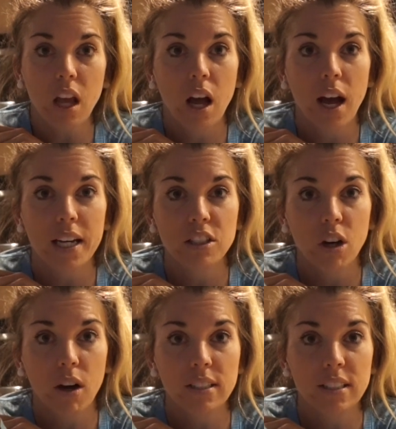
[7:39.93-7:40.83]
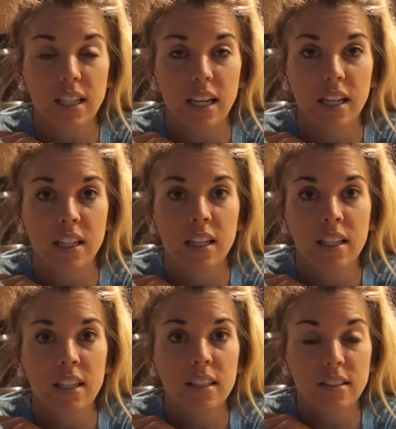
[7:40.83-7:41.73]
I tossed in
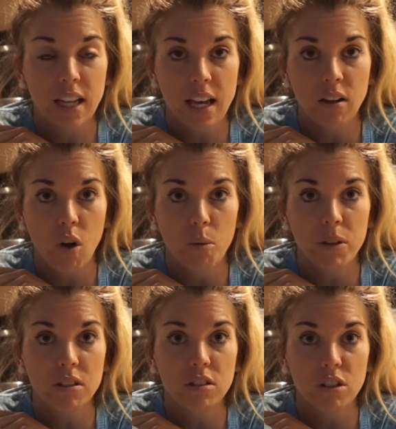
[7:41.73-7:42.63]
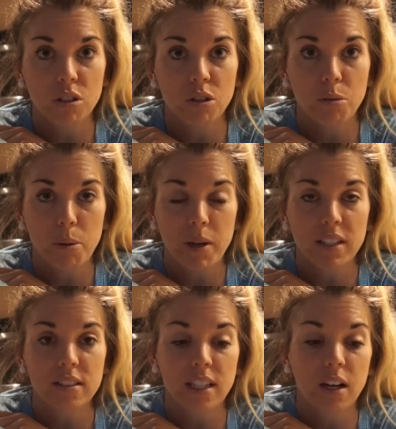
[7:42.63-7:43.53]
10 almonds to my
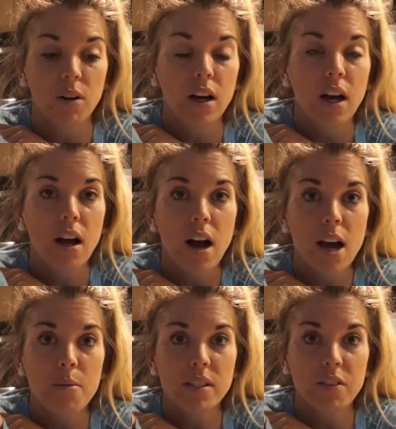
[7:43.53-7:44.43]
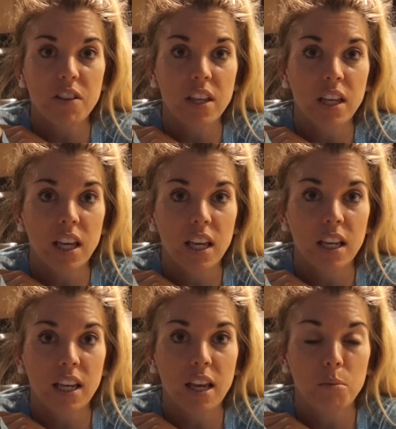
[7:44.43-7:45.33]
mix. Now, I mix everything
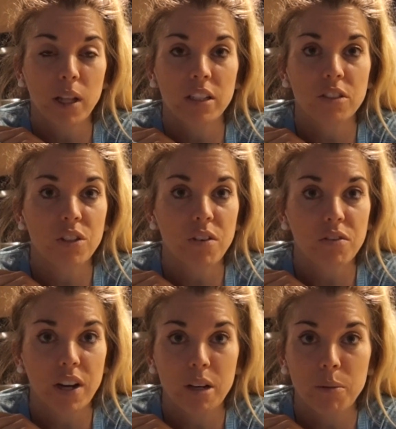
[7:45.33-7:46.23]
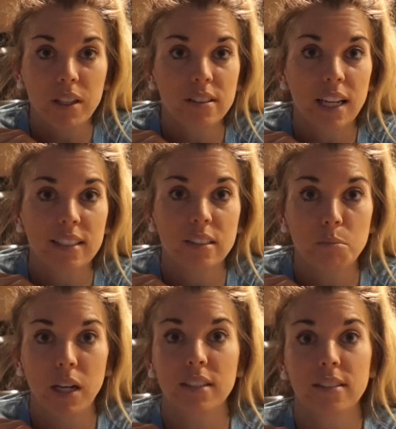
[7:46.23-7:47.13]
in a blender. If you have a Vitamix, that's the
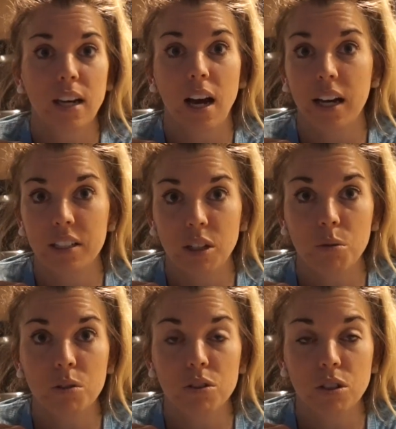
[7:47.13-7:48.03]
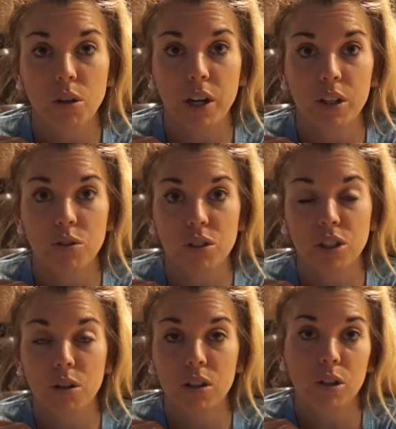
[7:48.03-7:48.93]
best. I don't, so I usually
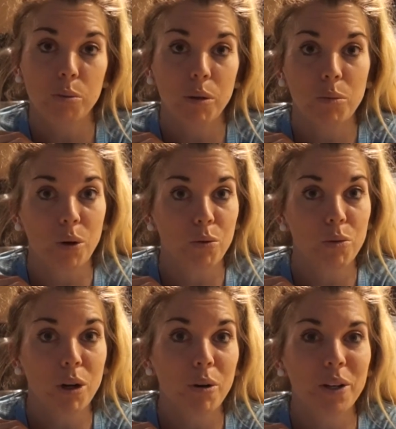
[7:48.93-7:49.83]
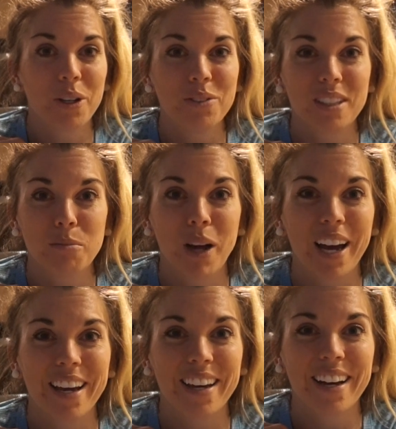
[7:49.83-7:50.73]
go a little bit more rogue using
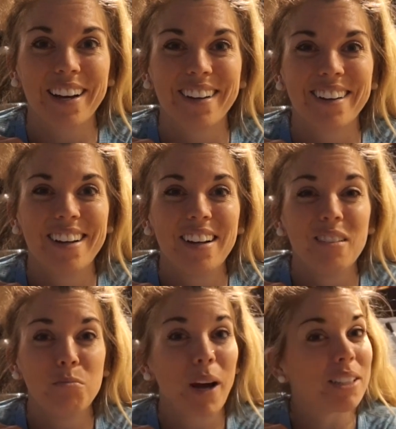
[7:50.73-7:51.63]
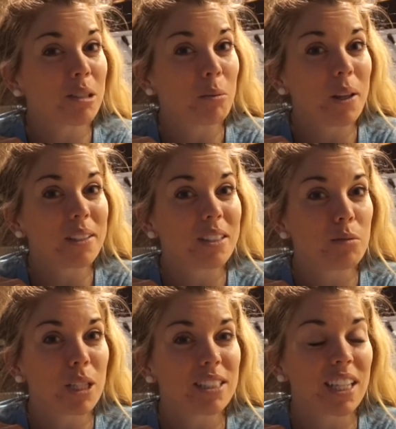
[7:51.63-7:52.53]
my magic bullet to the
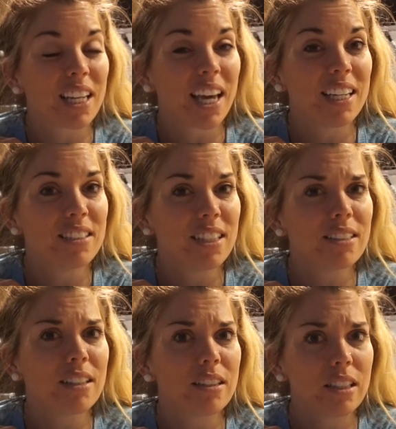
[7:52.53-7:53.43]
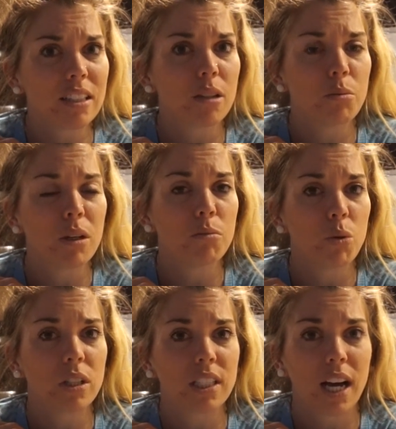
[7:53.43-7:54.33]
best that I can. It takes a little bit
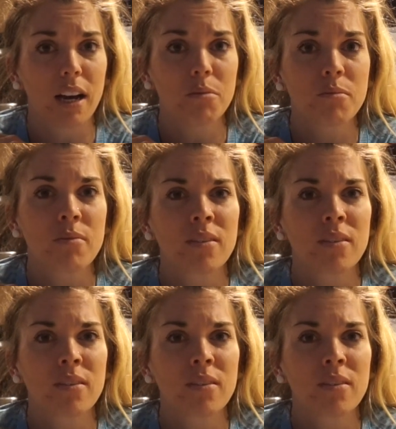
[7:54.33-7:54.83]
more time.